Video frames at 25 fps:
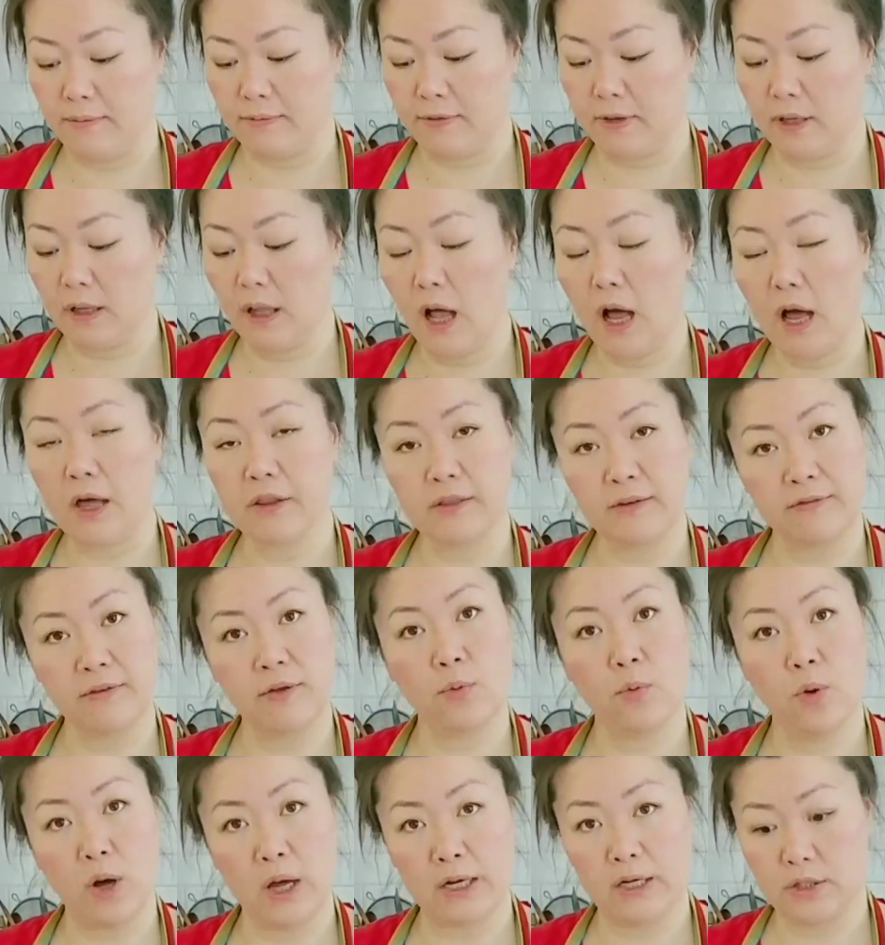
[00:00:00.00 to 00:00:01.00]
cloth if
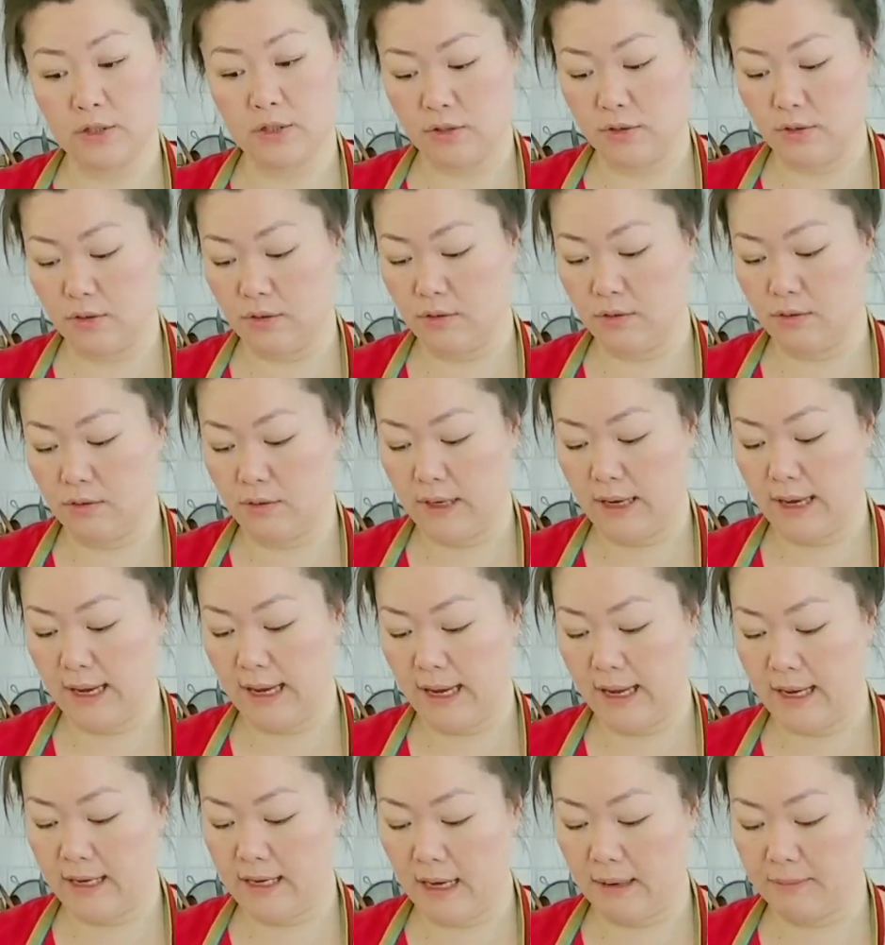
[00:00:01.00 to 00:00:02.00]
you wanted to.
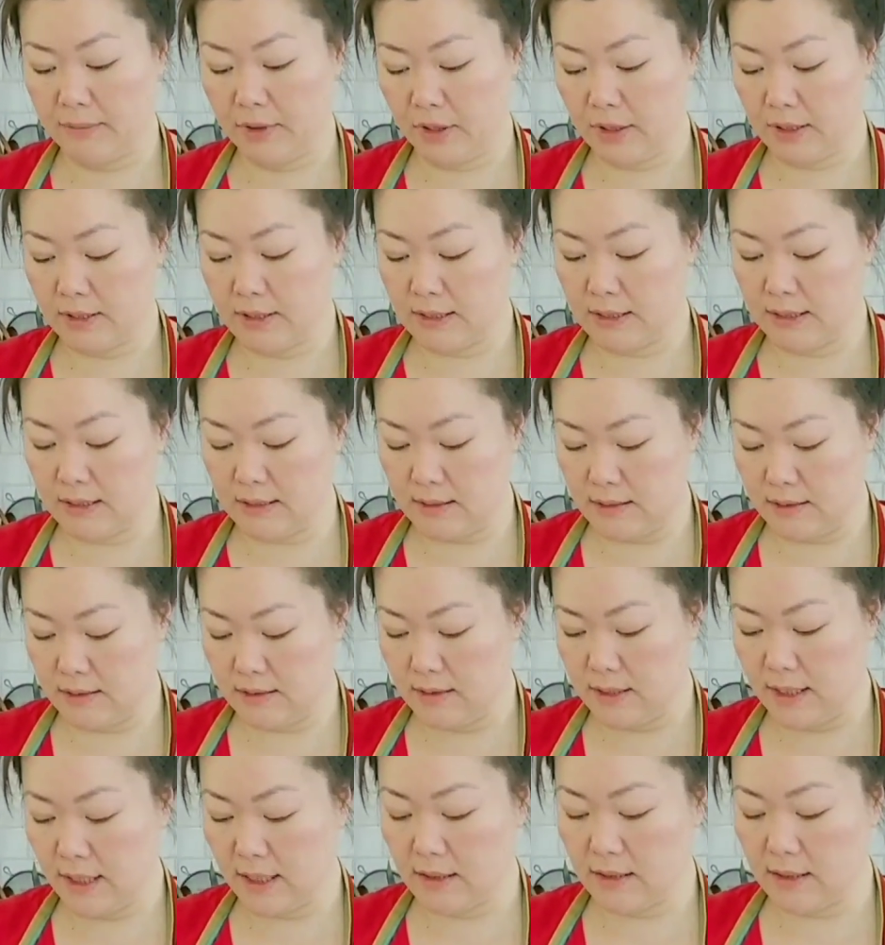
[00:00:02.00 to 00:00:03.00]
And I'm gonna
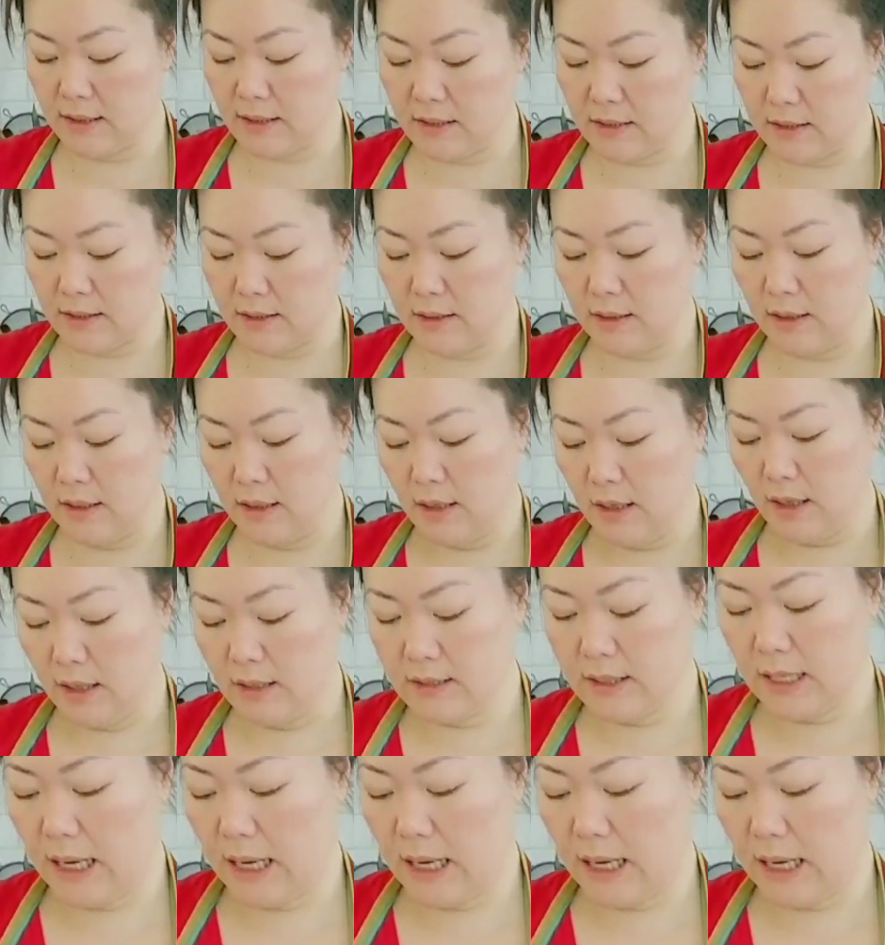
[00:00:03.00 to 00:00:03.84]
stick this on